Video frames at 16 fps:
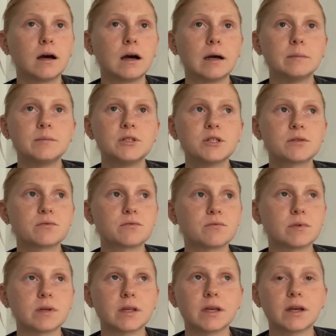I'm just
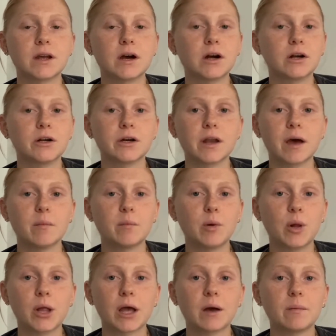really not good at
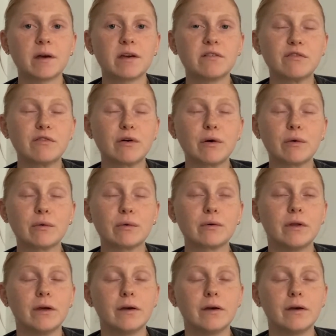pulling out my phone.